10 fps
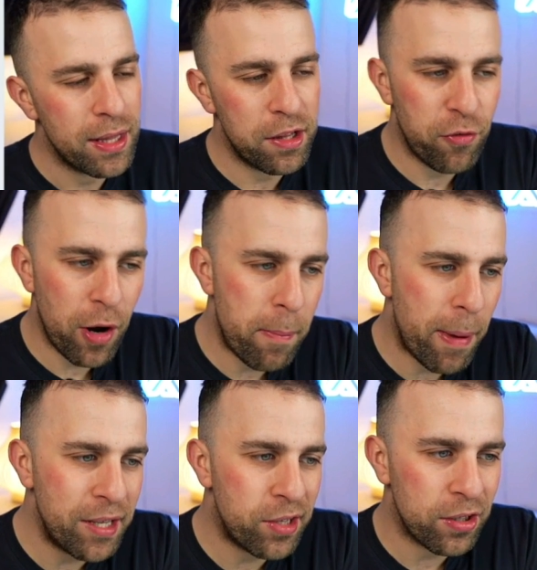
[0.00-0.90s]
there's very
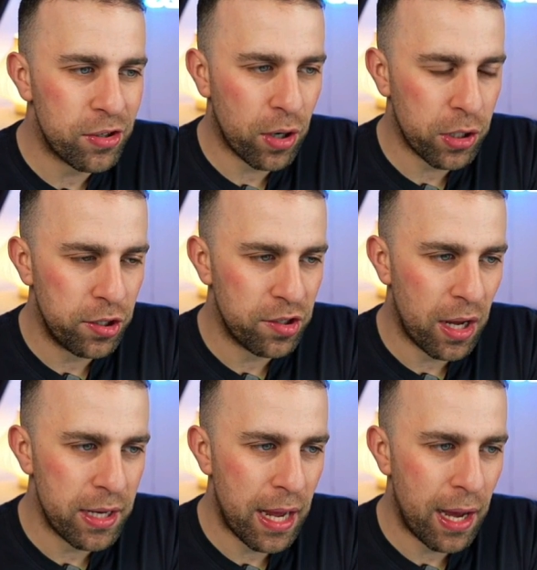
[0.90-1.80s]
basic structures
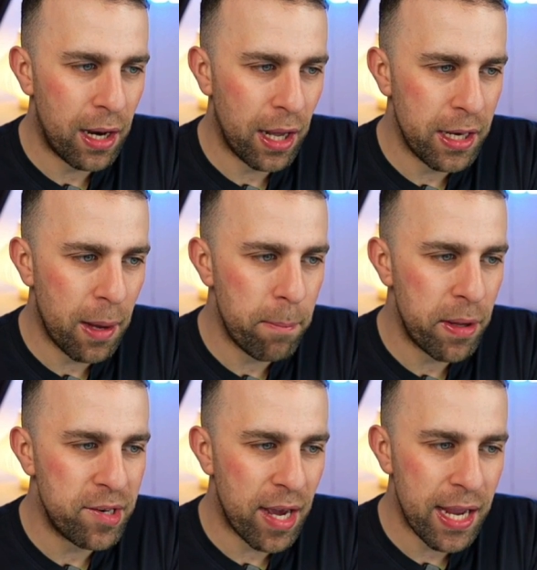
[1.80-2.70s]
like that, like
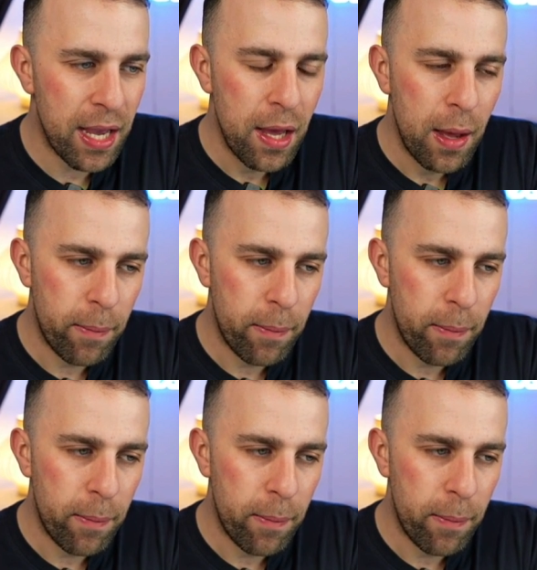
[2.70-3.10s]
number, date,